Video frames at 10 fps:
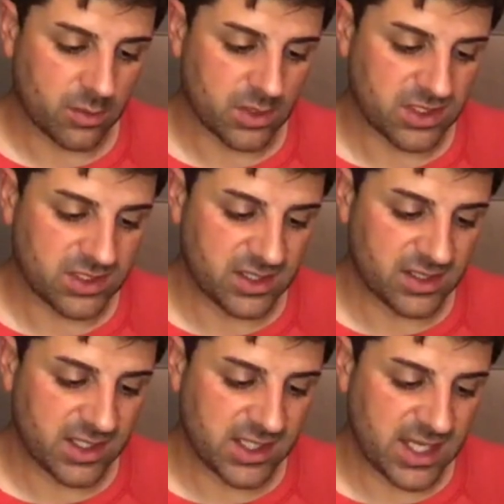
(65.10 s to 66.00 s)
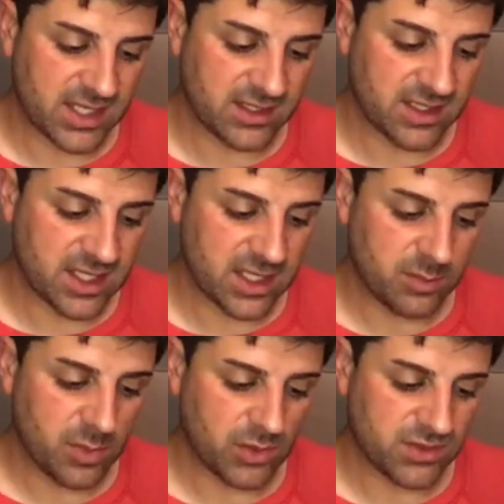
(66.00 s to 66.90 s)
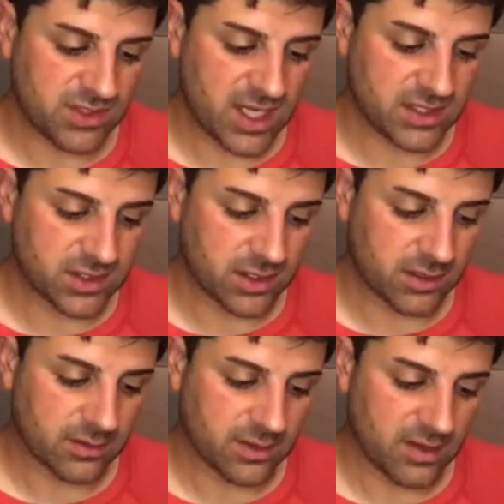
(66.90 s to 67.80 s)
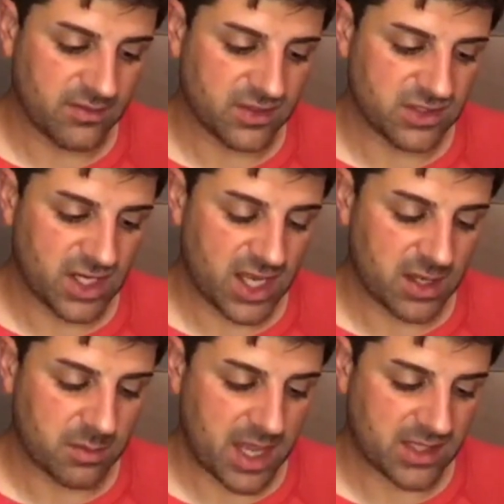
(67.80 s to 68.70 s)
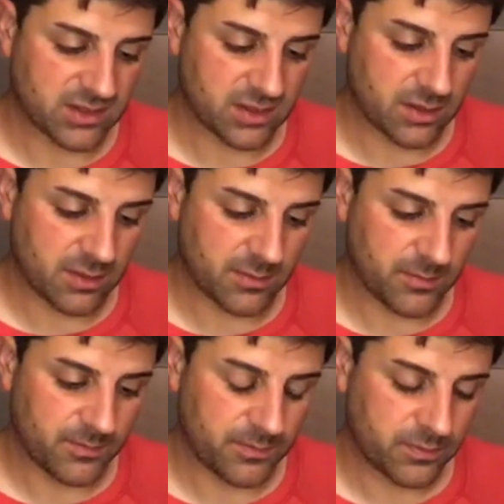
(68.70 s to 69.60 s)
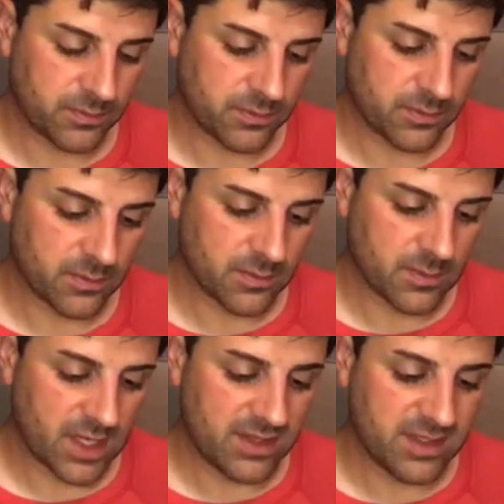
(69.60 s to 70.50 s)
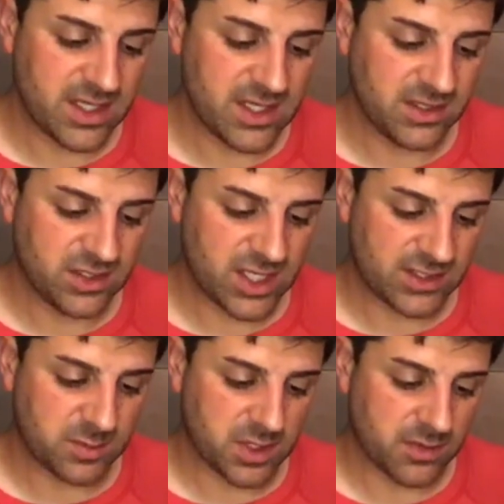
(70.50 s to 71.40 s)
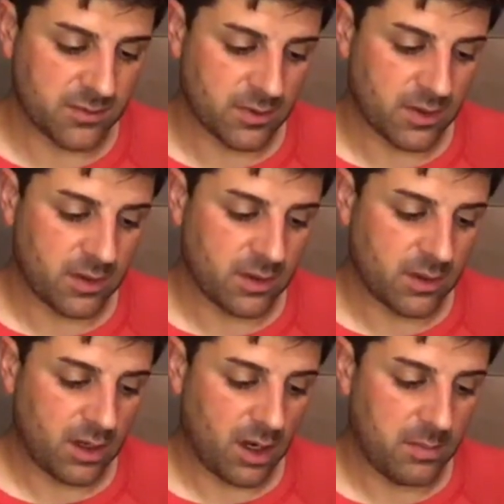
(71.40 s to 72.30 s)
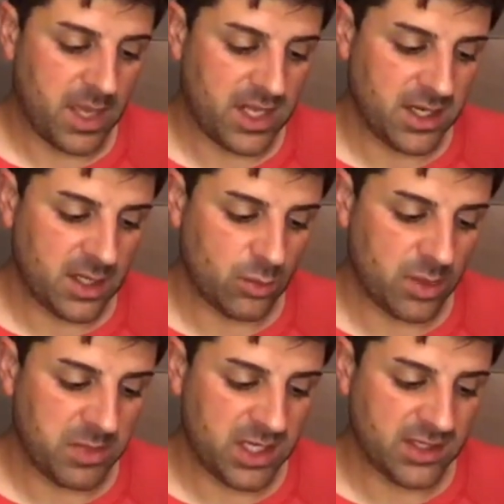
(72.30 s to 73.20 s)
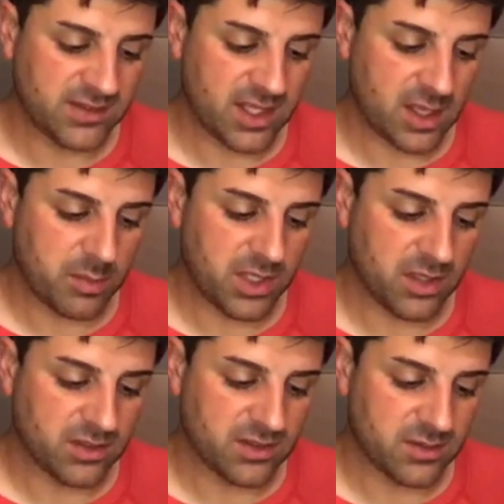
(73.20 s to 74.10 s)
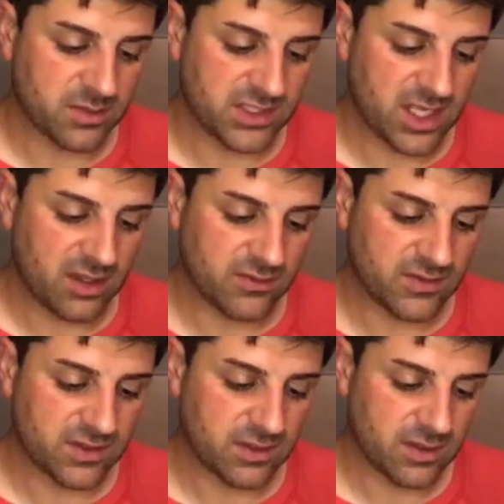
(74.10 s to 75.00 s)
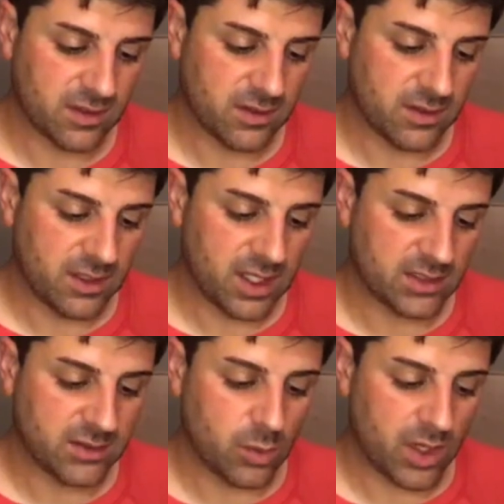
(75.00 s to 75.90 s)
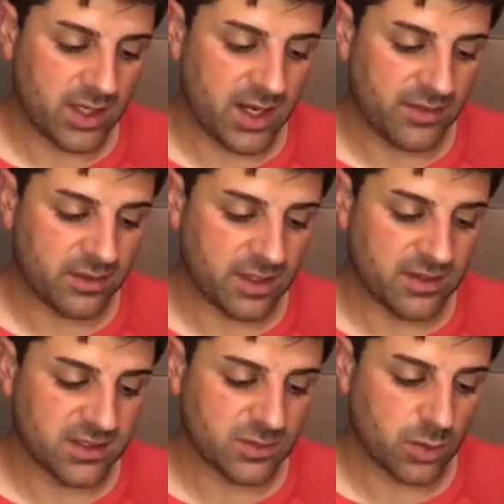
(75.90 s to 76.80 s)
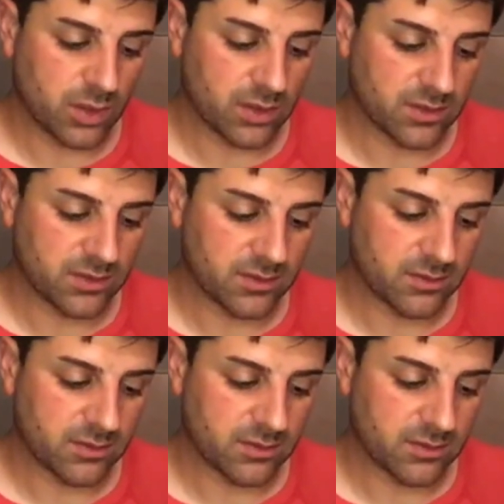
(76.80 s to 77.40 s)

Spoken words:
which delineated the inmost nature of his giant master. And these chessmen are men and women as they appear to themselves and to one another in this world.